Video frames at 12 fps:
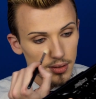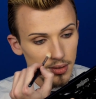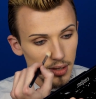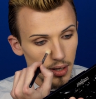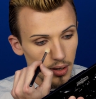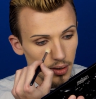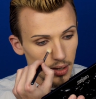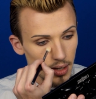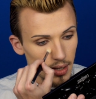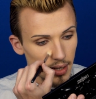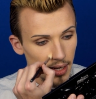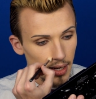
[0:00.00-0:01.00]
So
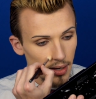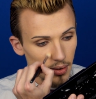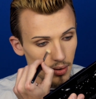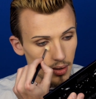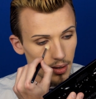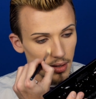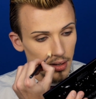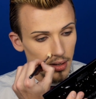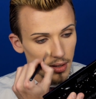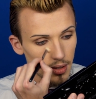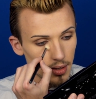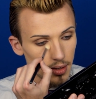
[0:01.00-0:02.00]
now
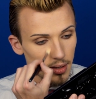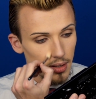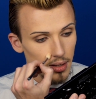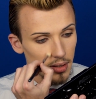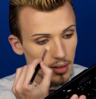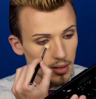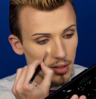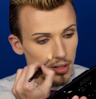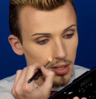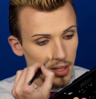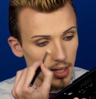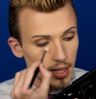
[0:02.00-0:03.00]
the
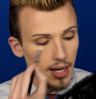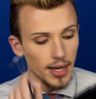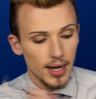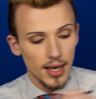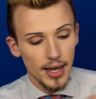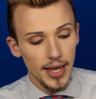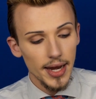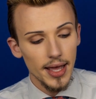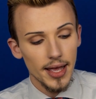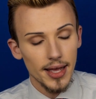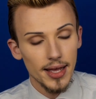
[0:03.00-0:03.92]
cheek highlight.